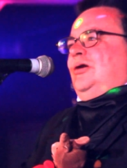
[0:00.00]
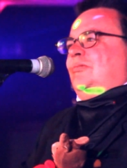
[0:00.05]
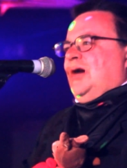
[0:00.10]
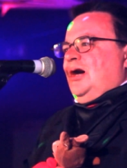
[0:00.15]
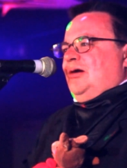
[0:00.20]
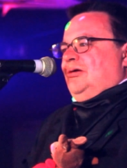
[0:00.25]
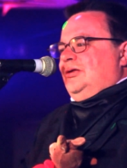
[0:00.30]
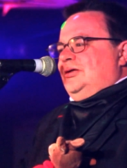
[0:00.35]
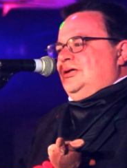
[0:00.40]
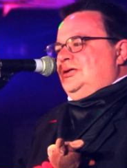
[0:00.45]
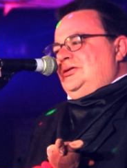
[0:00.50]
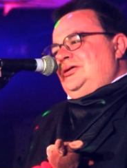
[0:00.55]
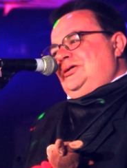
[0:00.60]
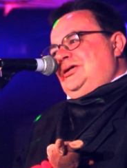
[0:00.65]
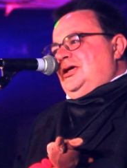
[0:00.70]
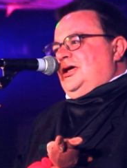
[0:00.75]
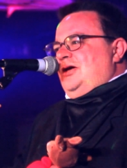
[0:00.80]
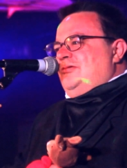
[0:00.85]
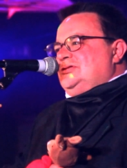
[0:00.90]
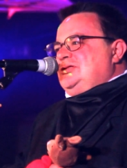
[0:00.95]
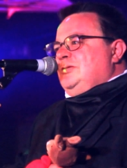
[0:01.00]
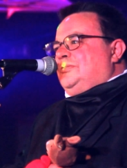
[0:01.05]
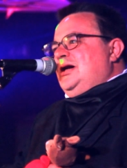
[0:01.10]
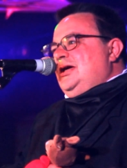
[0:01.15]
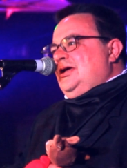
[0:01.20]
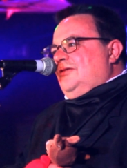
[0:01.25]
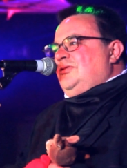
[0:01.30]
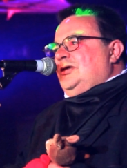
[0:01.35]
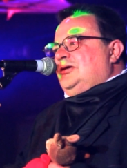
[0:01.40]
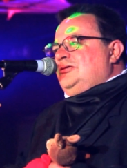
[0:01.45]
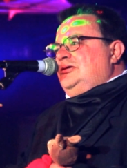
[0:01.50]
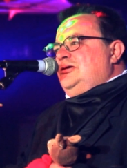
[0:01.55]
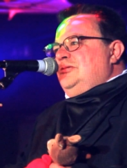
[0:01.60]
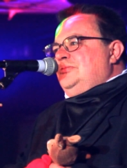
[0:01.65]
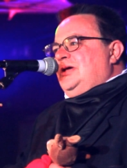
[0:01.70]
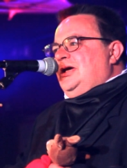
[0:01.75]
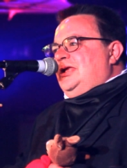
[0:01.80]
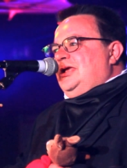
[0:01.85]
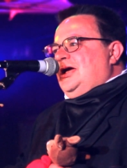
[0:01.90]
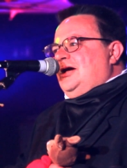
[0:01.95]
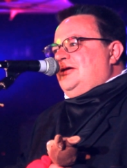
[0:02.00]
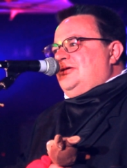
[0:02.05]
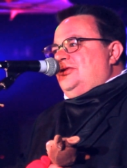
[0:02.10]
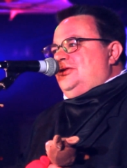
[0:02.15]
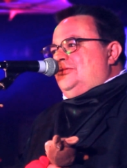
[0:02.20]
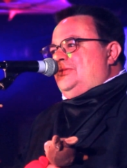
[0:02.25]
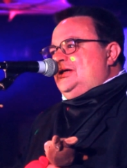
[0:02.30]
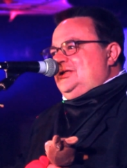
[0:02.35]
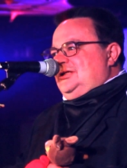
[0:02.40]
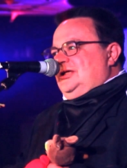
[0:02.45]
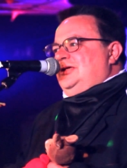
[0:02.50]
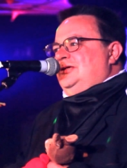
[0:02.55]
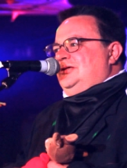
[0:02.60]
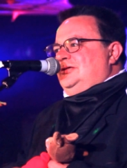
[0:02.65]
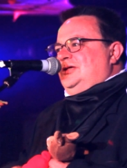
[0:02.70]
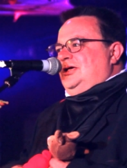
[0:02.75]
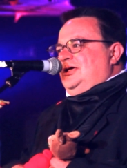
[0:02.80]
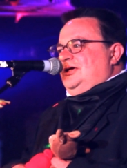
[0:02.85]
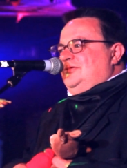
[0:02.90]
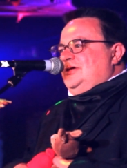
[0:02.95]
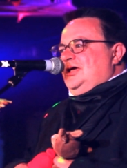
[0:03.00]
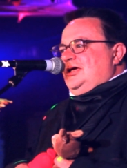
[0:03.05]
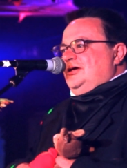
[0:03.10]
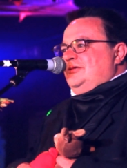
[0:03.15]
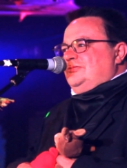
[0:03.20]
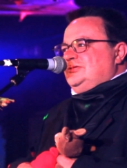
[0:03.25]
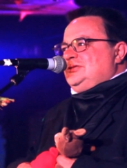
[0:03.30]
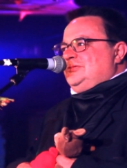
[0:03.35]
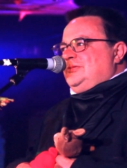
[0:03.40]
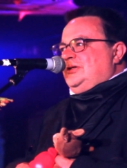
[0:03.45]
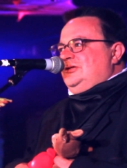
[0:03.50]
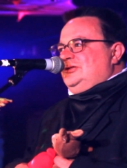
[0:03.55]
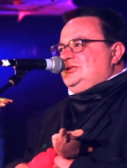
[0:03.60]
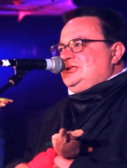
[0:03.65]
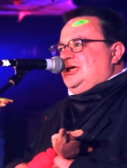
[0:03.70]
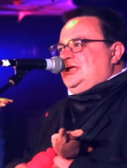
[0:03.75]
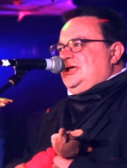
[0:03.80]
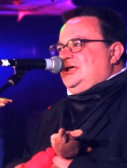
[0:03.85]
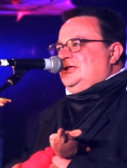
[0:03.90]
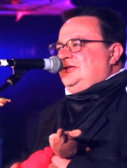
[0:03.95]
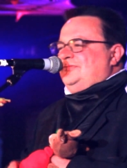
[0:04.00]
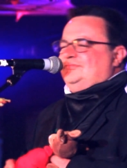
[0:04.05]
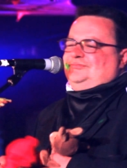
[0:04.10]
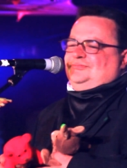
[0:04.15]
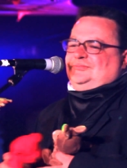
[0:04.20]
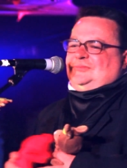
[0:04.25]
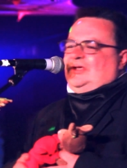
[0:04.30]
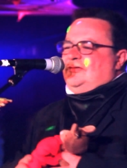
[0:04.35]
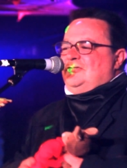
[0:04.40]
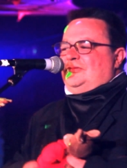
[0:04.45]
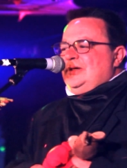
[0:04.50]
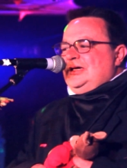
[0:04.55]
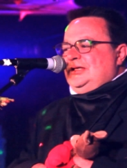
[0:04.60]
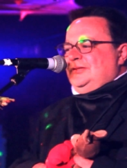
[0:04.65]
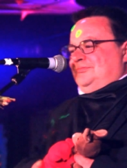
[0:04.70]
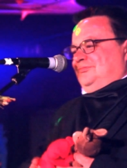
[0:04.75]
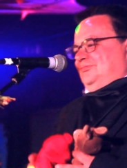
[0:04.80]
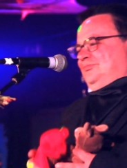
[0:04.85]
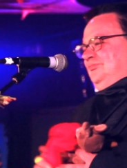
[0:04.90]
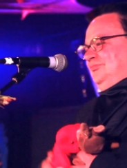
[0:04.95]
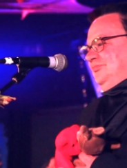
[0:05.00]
Well, it was a way of the groom getting out of the wedding. He was the one who said it. Never mind.